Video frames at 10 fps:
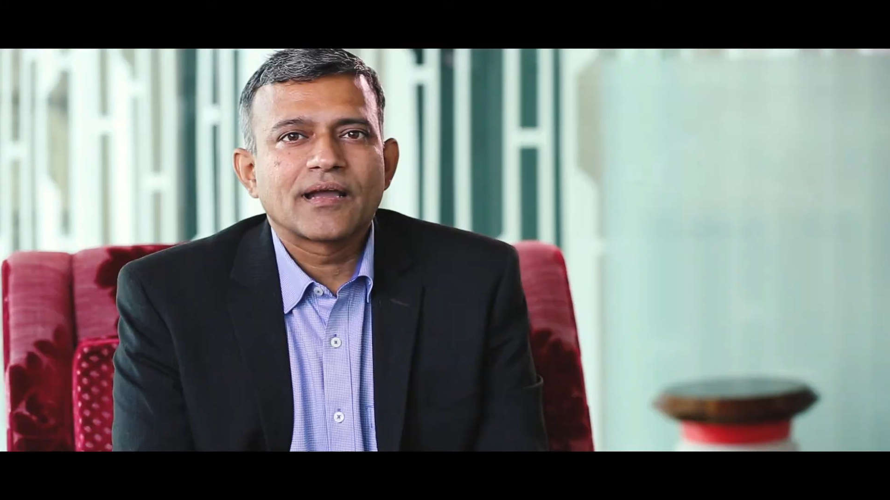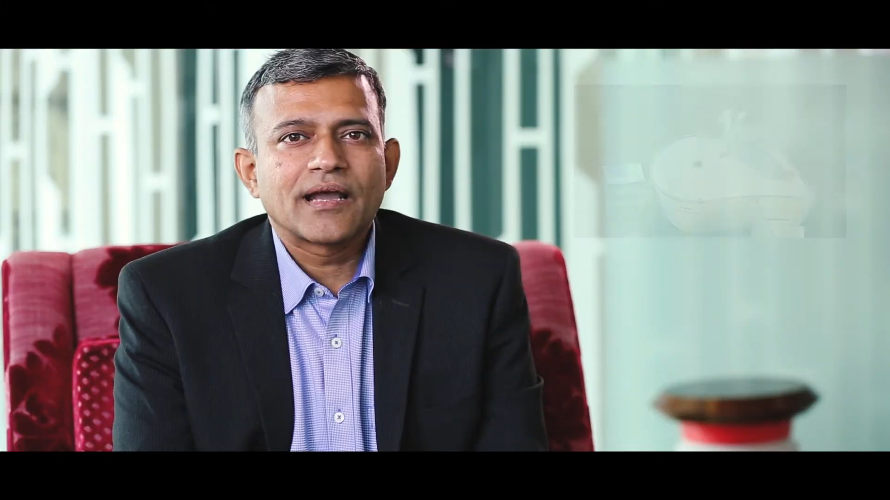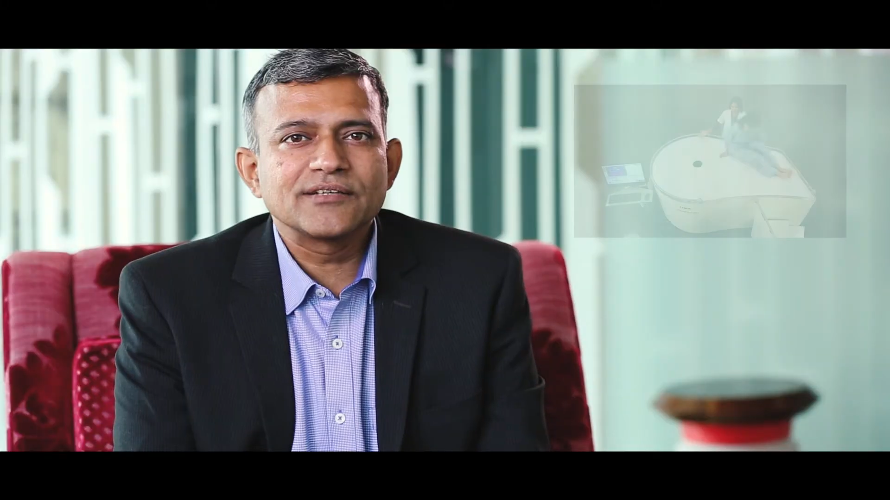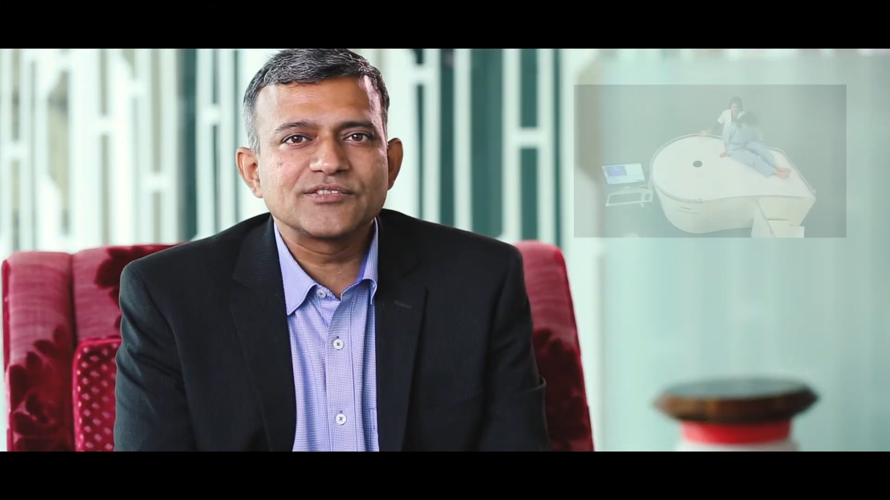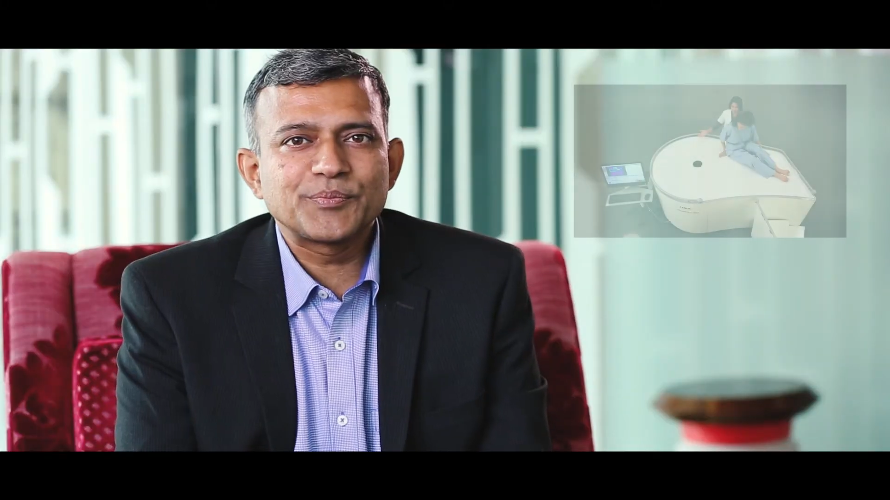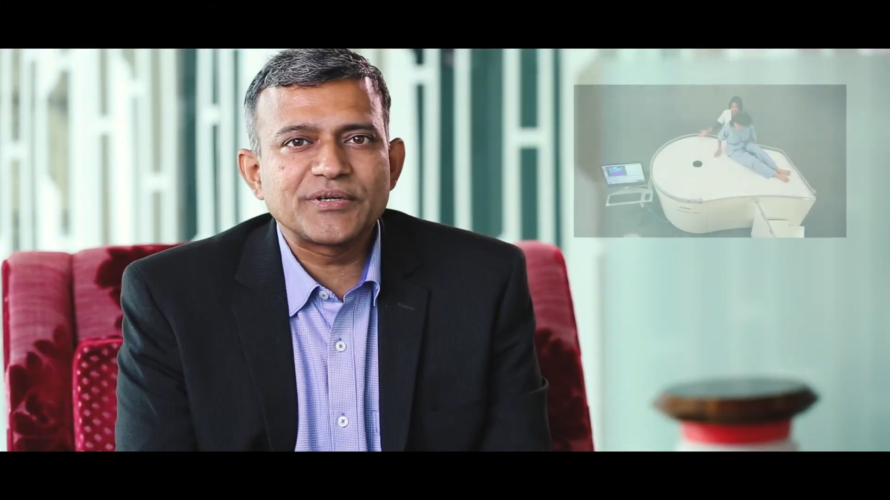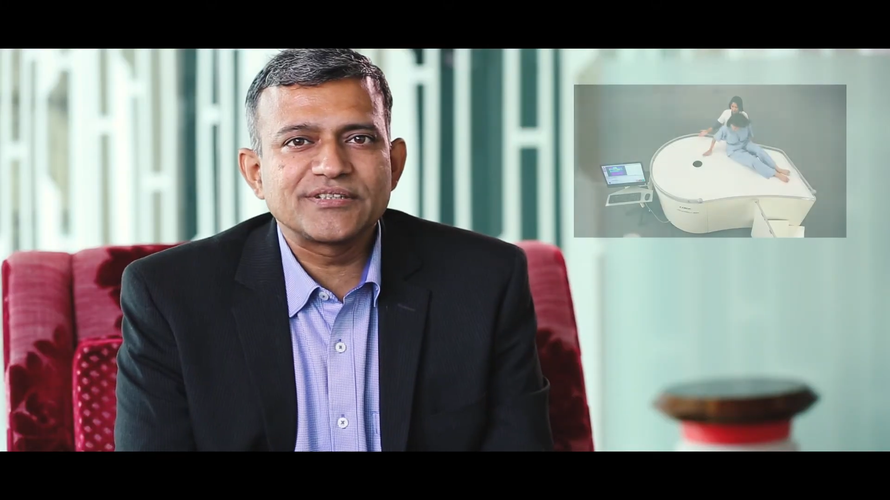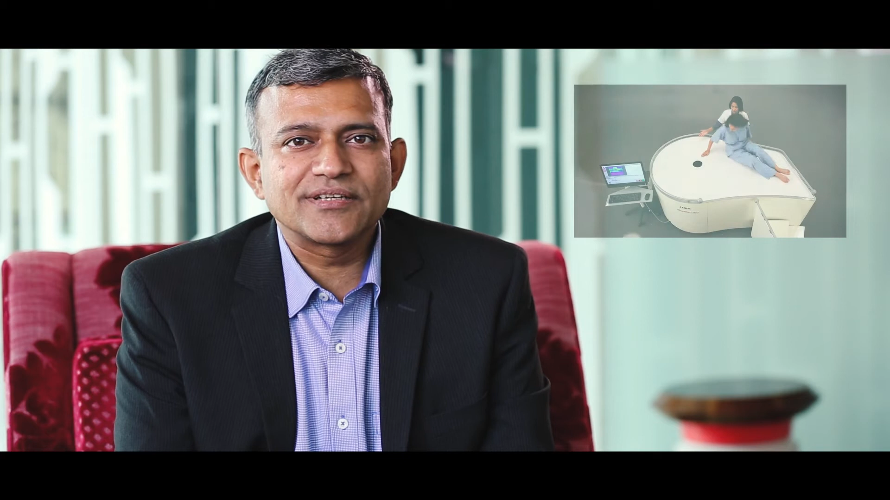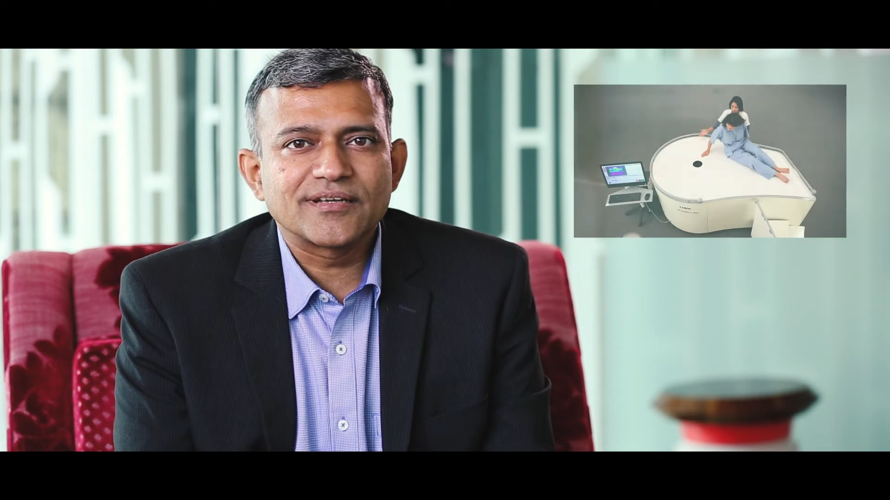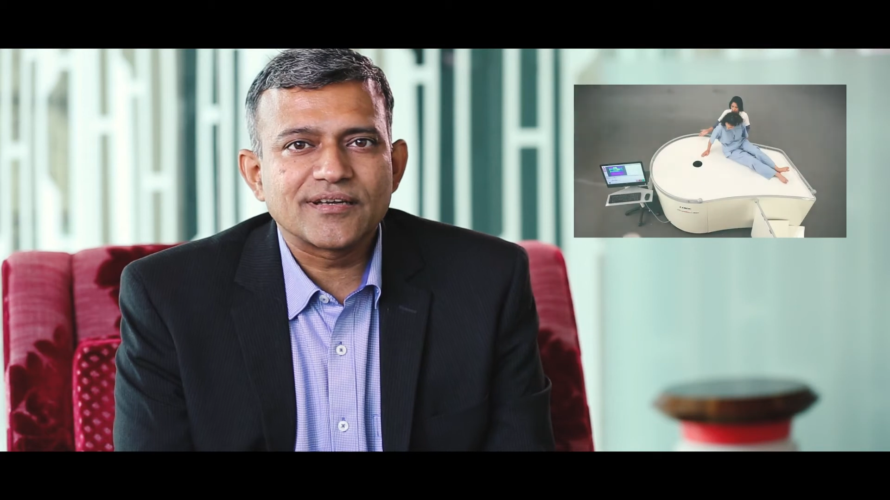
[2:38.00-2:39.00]
As the
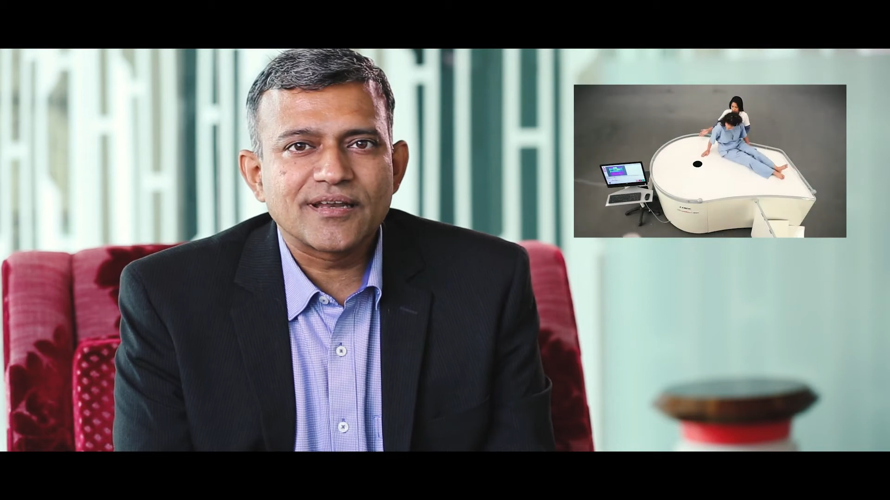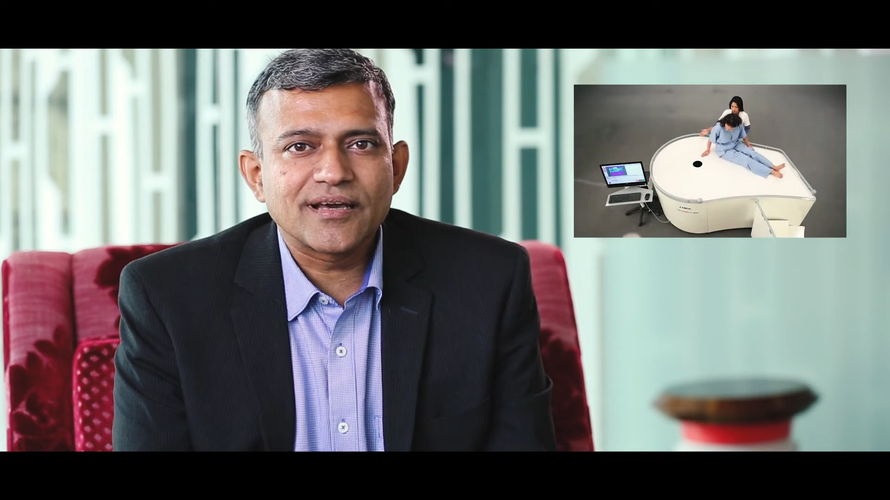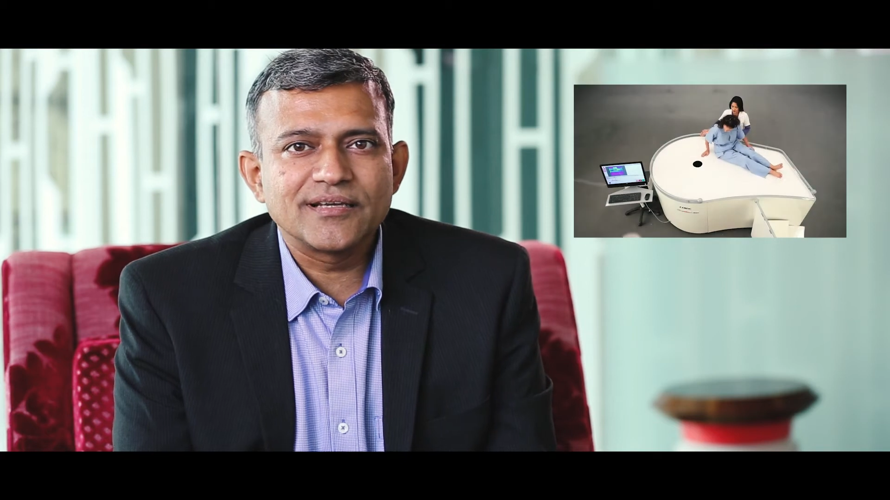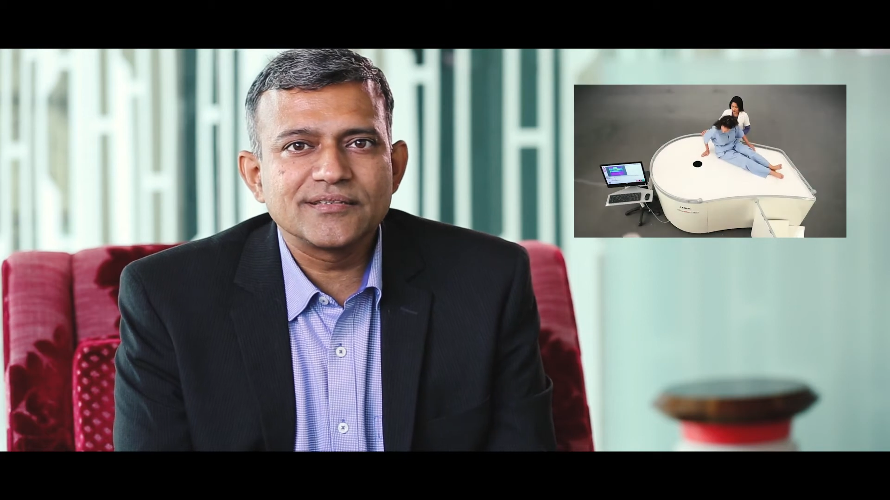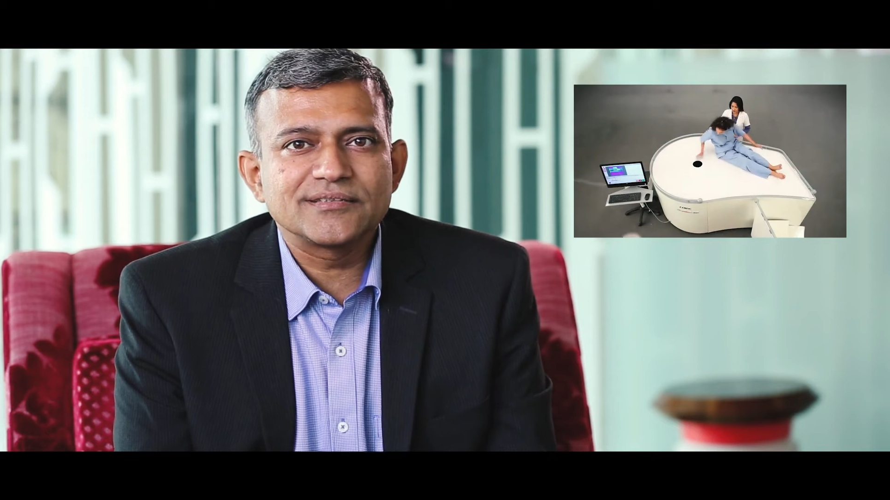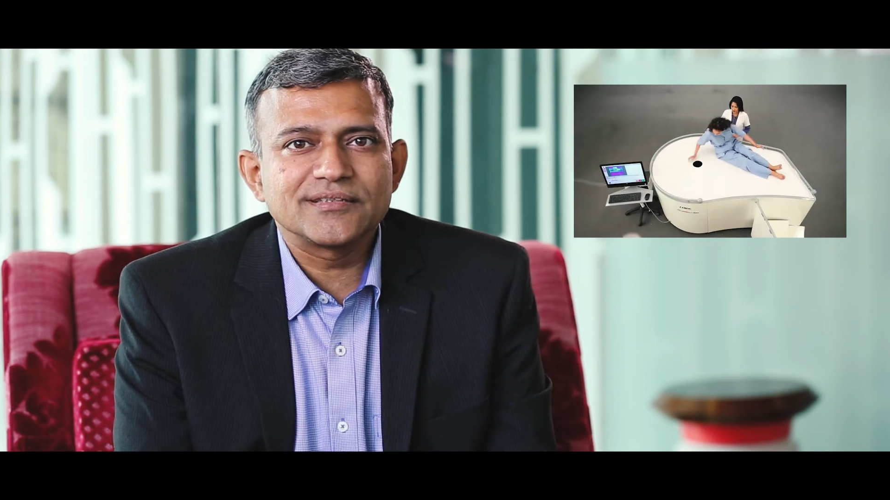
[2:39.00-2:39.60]
patient lies